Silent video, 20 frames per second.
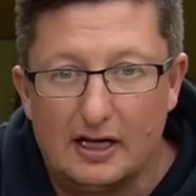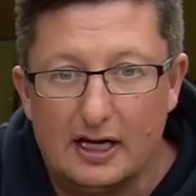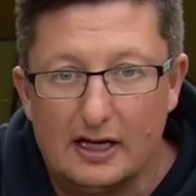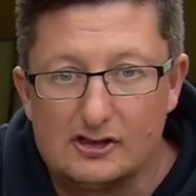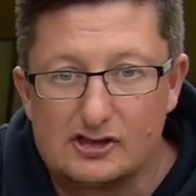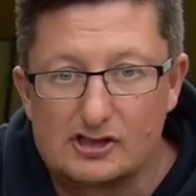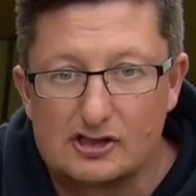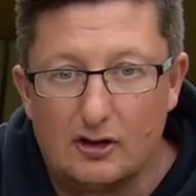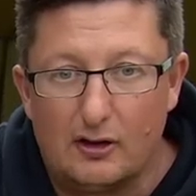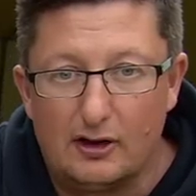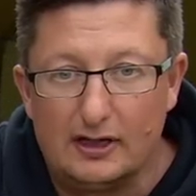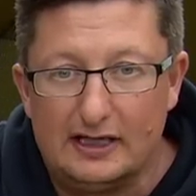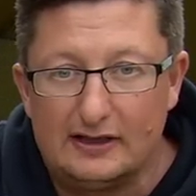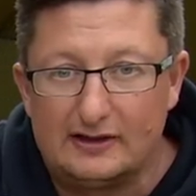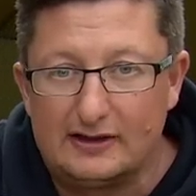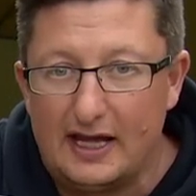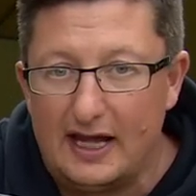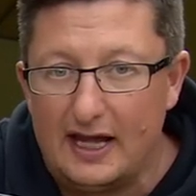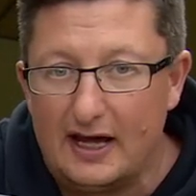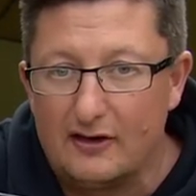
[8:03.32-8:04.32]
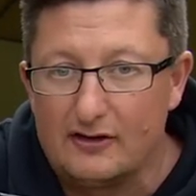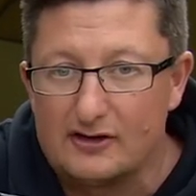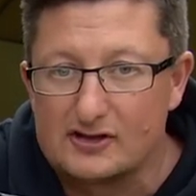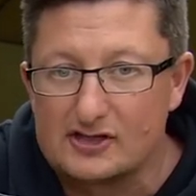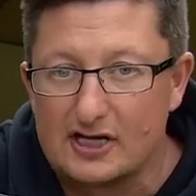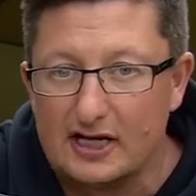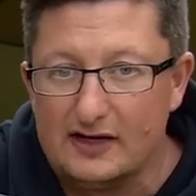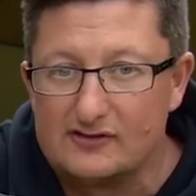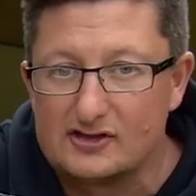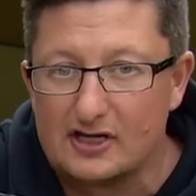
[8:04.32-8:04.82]
and slide it down the
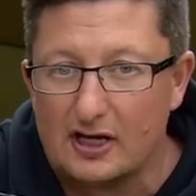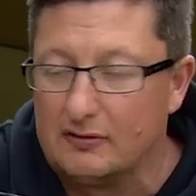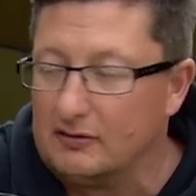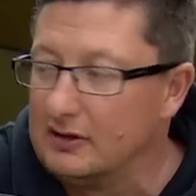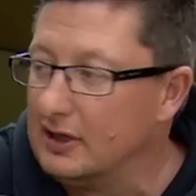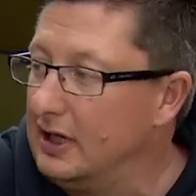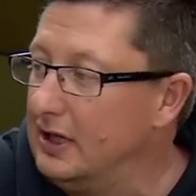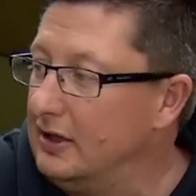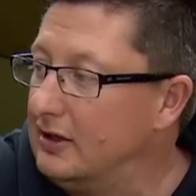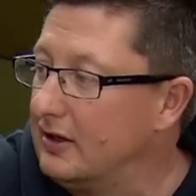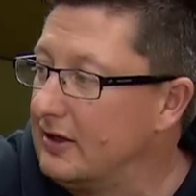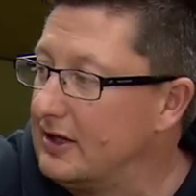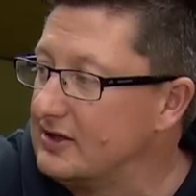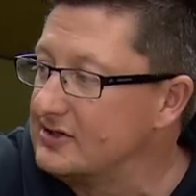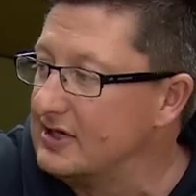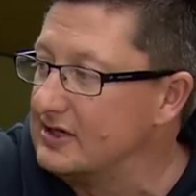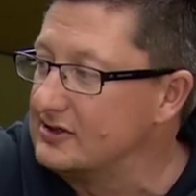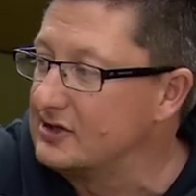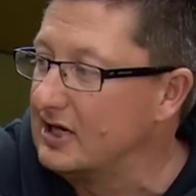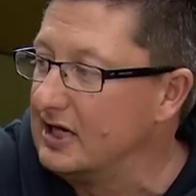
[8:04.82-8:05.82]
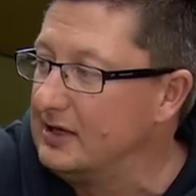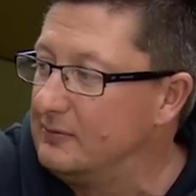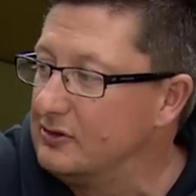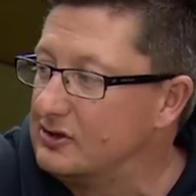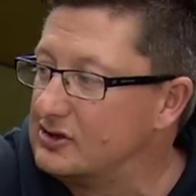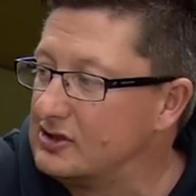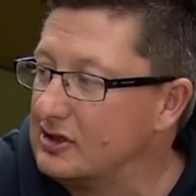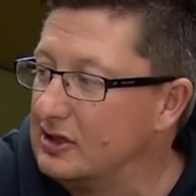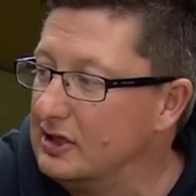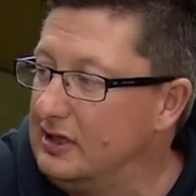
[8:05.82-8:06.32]
Safezone leader, that's that tapered
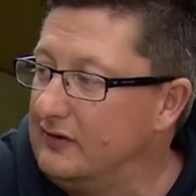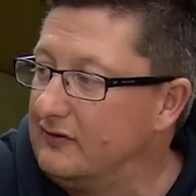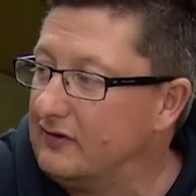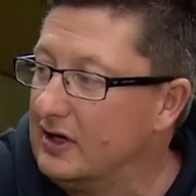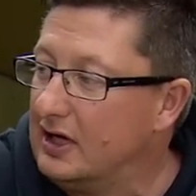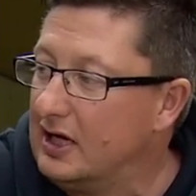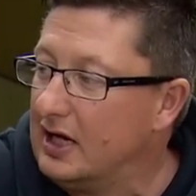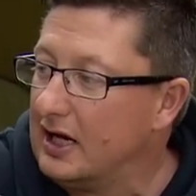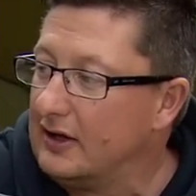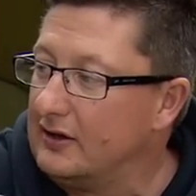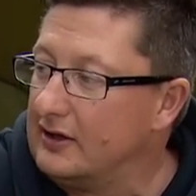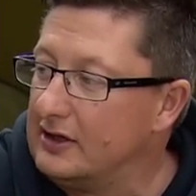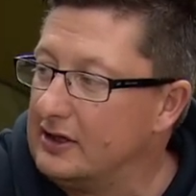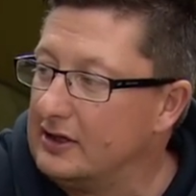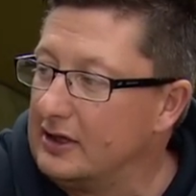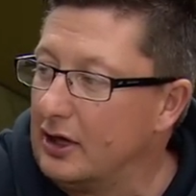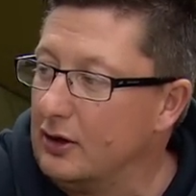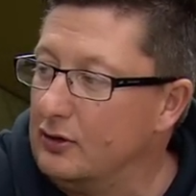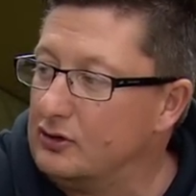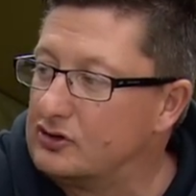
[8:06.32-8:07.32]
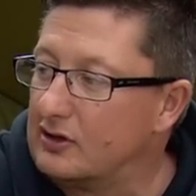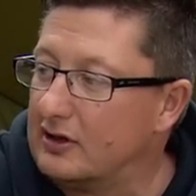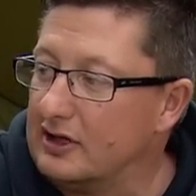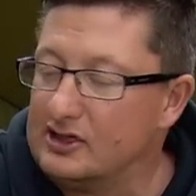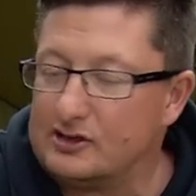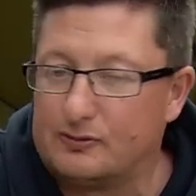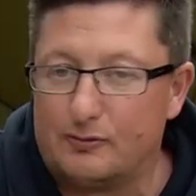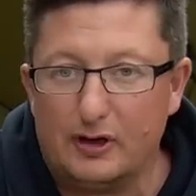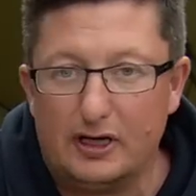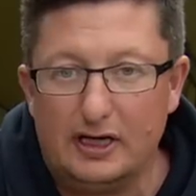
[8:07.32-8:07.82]
sleeve, and then the no
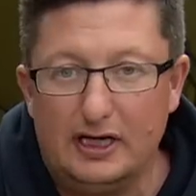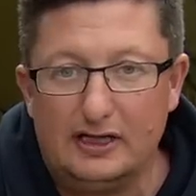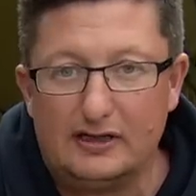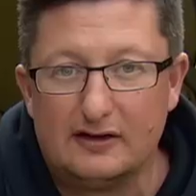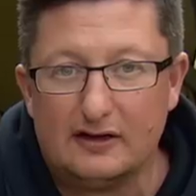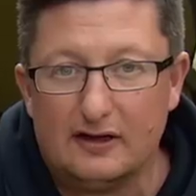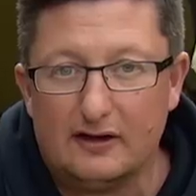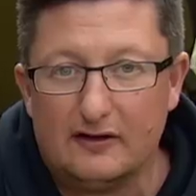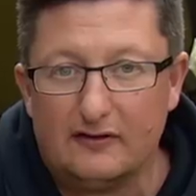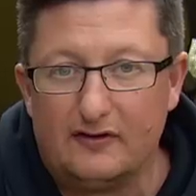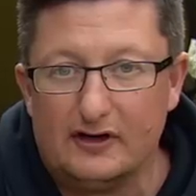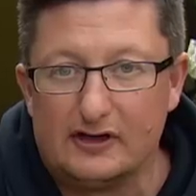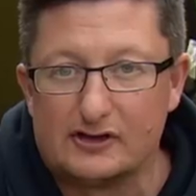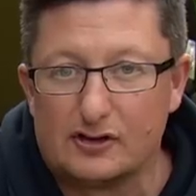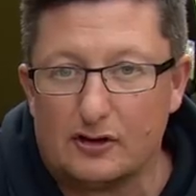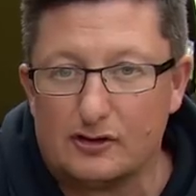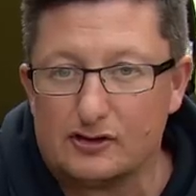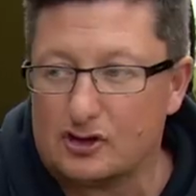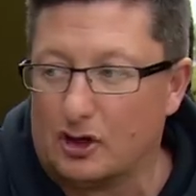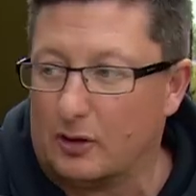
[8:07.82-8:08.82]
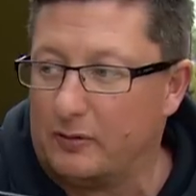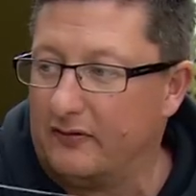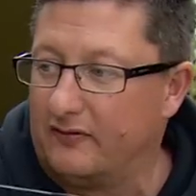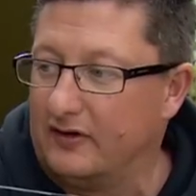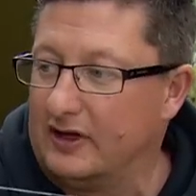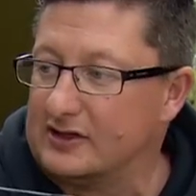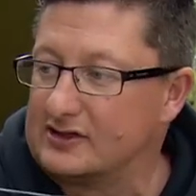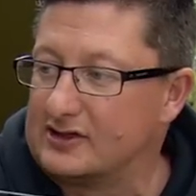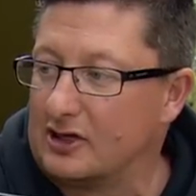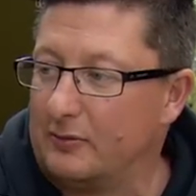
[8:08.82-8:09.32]
trace bead fits on top of
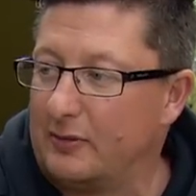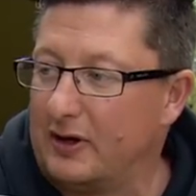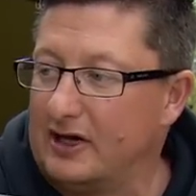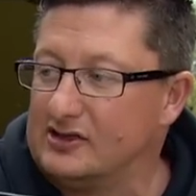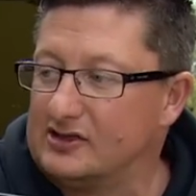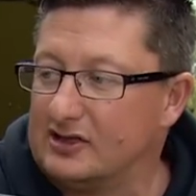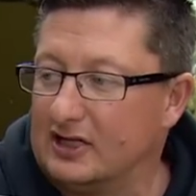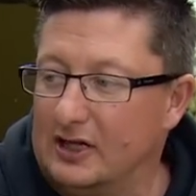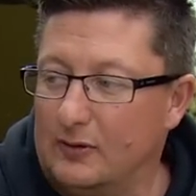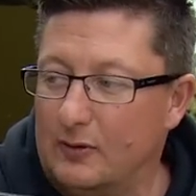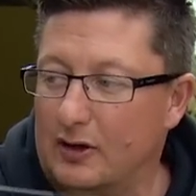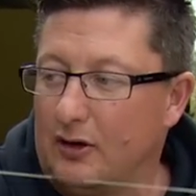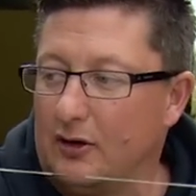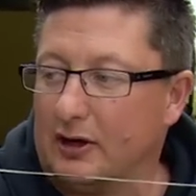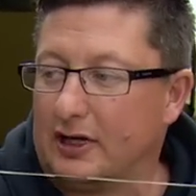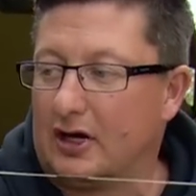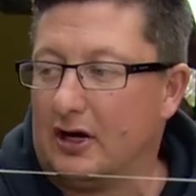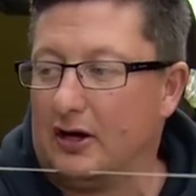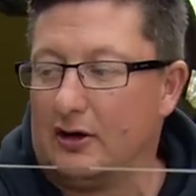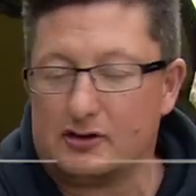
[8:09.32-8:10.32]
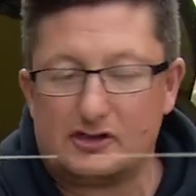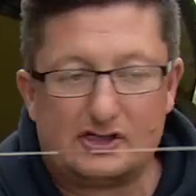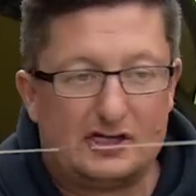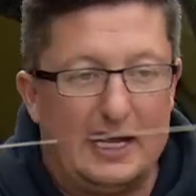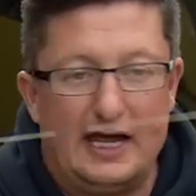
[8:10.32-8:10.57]
it. So basically when I cast